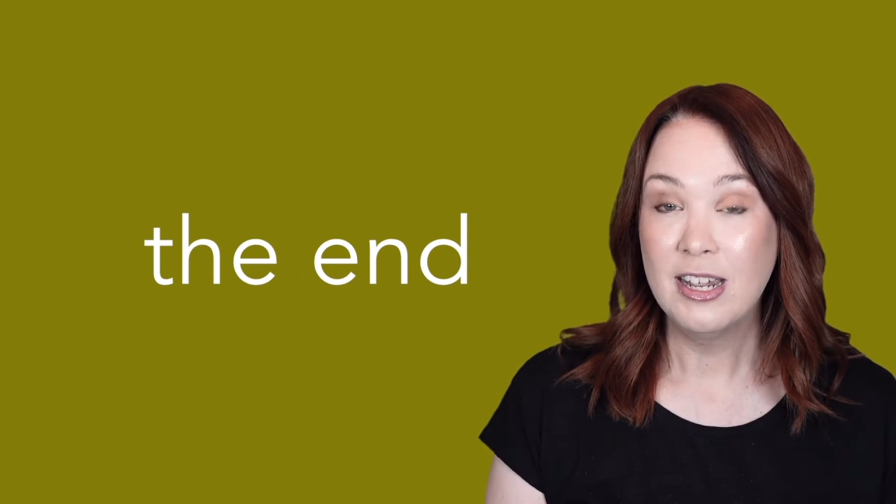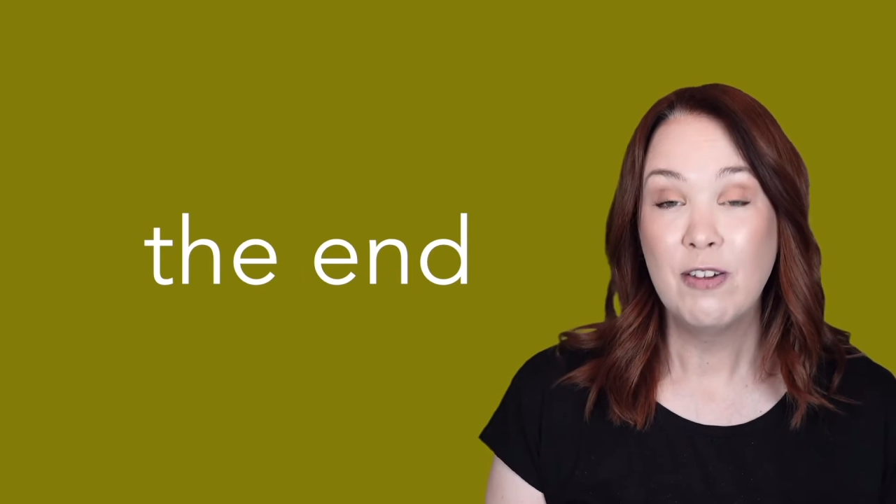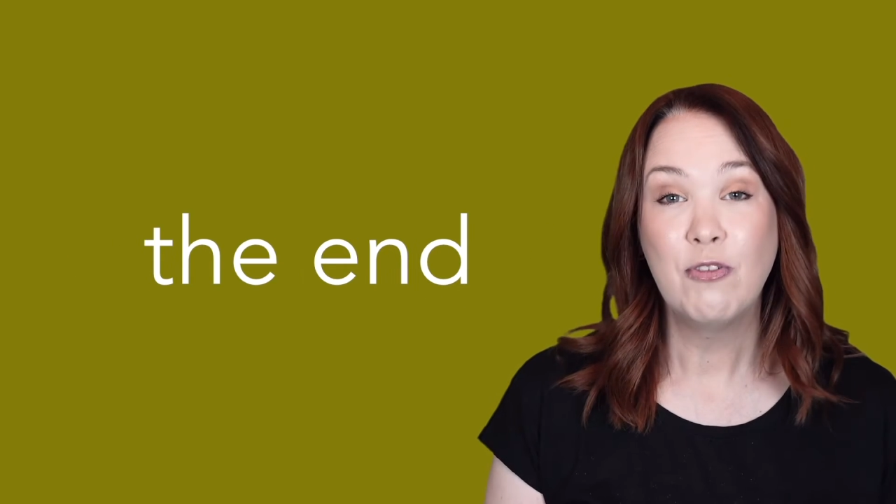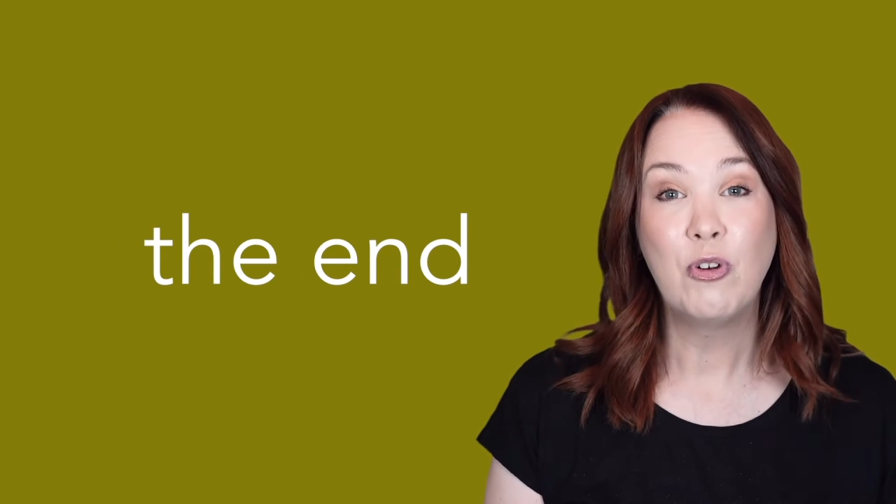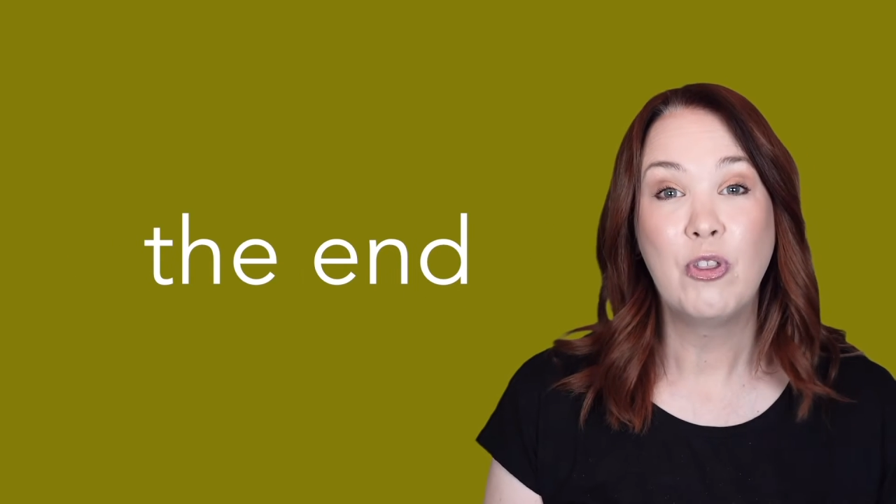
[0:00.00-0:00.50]

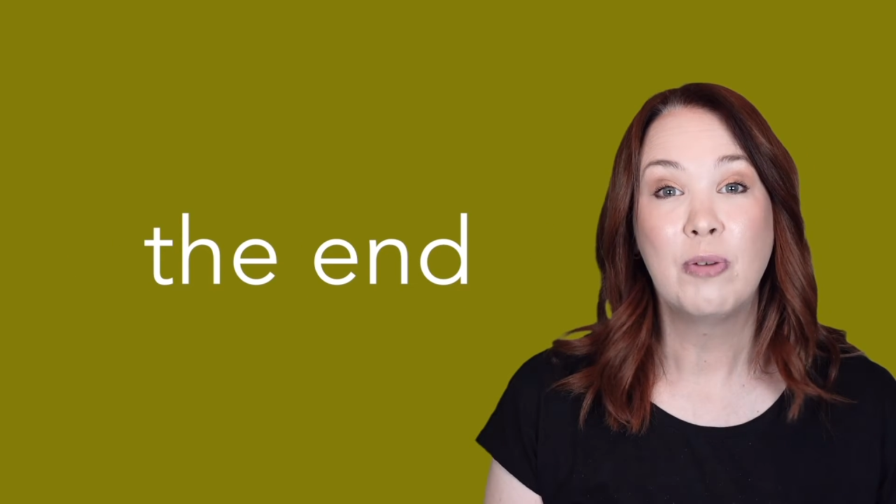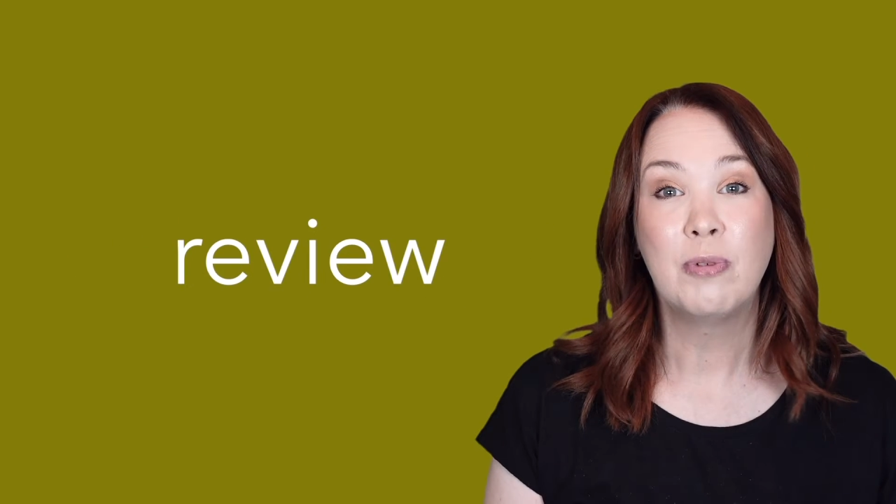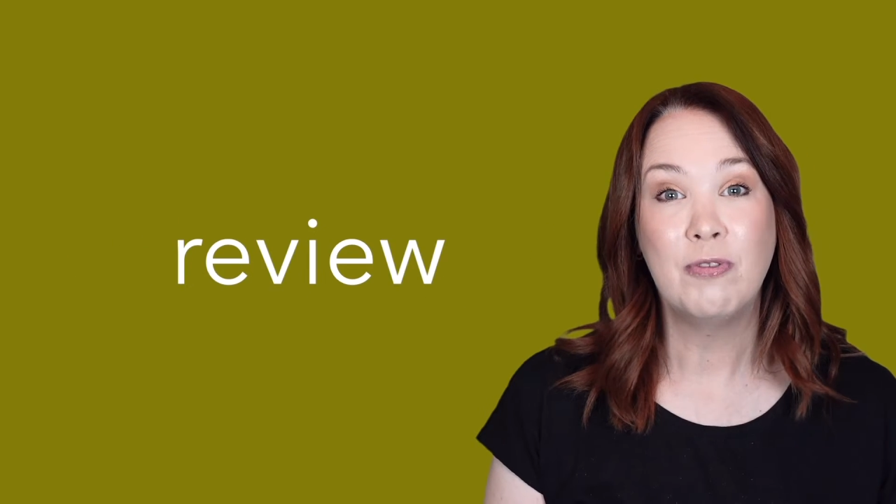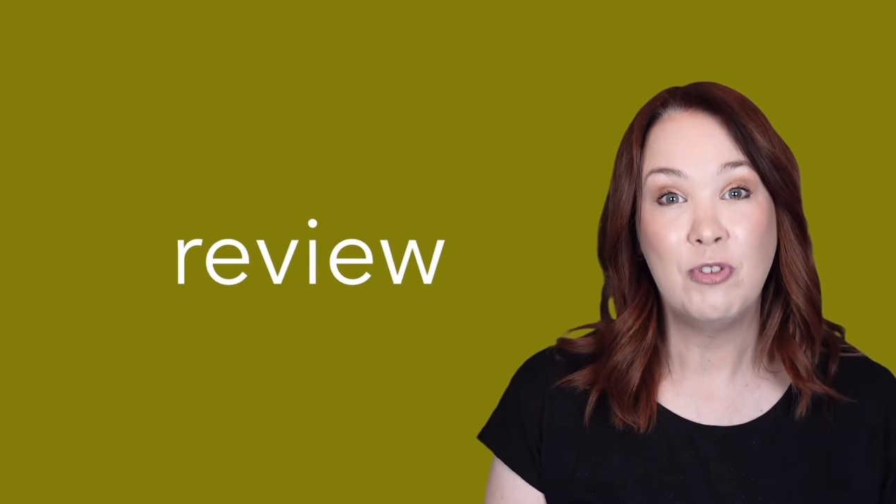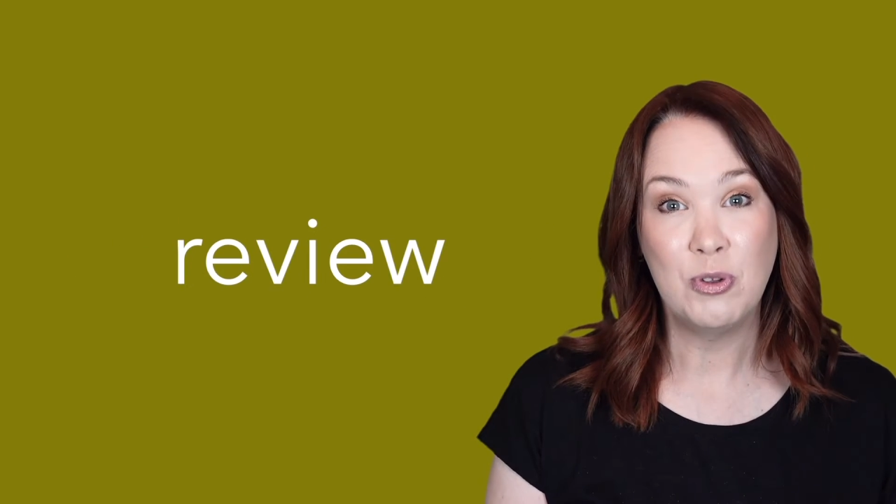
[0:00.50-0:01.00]
for the
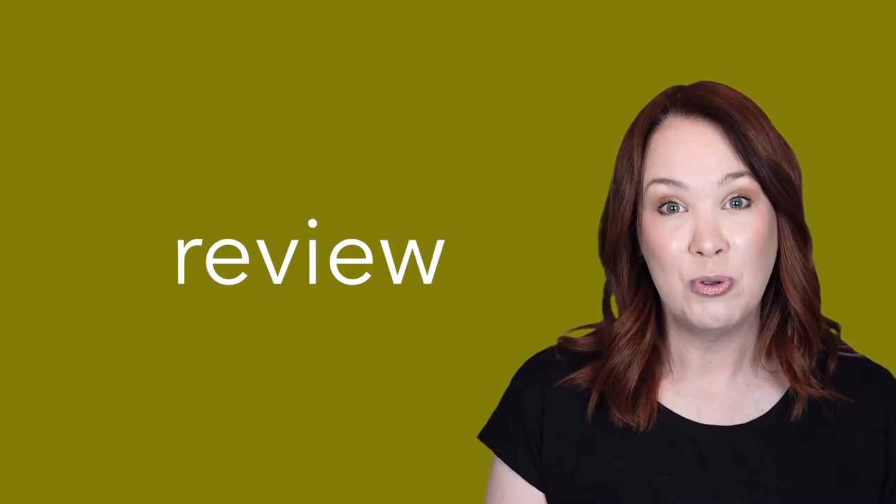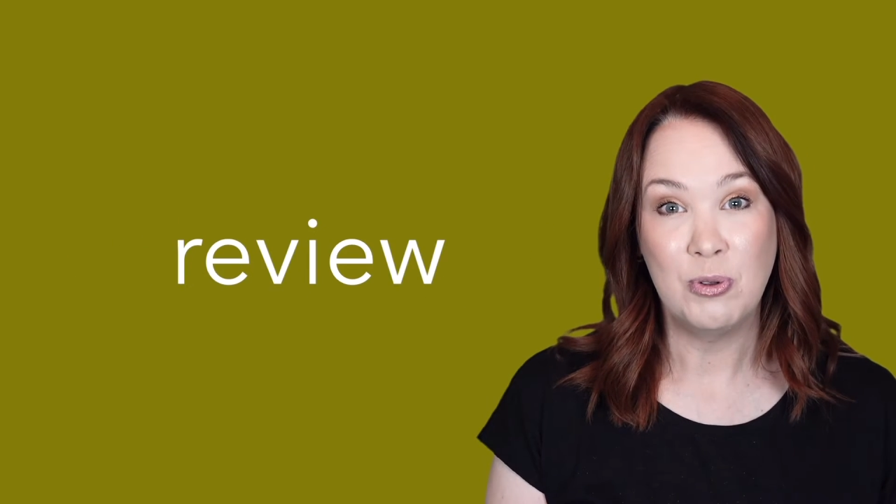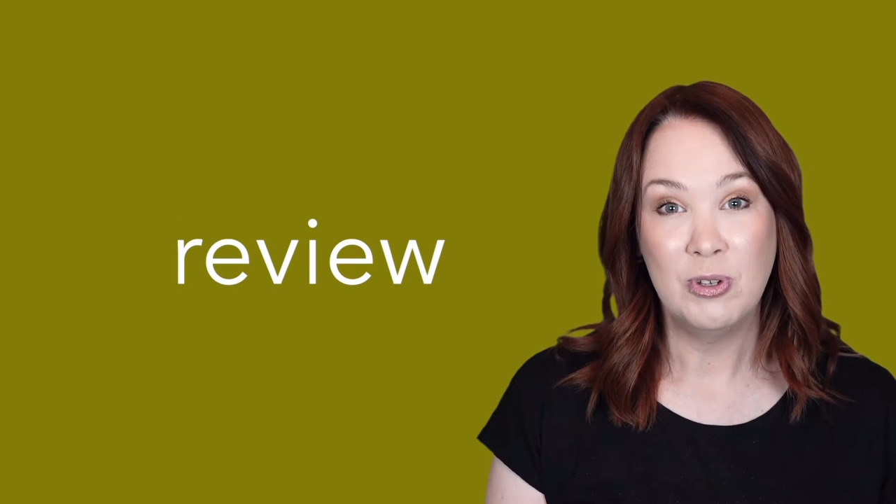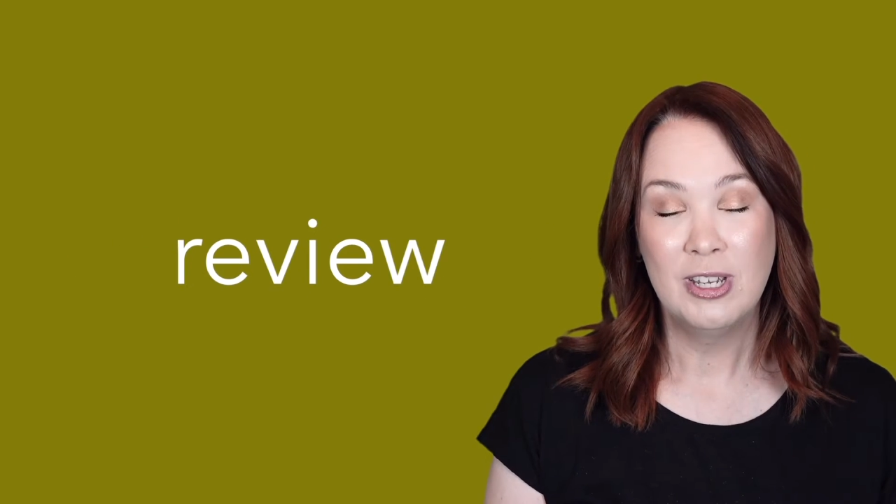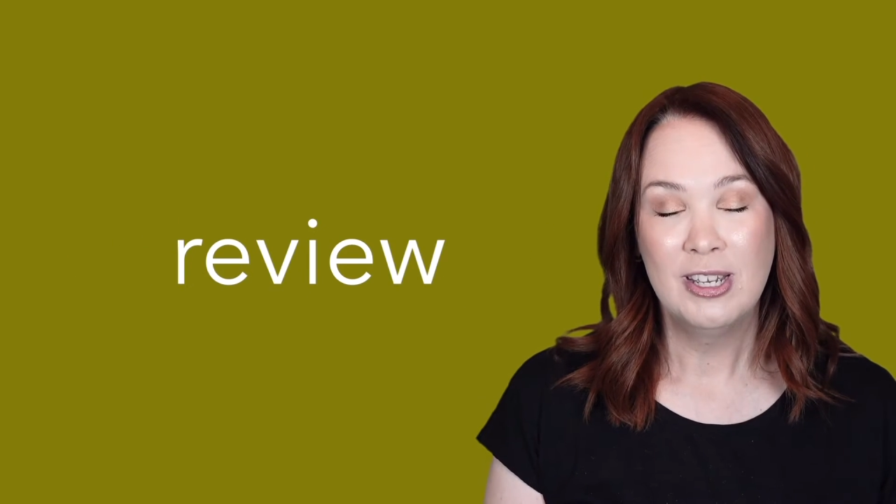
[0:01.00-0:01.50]
review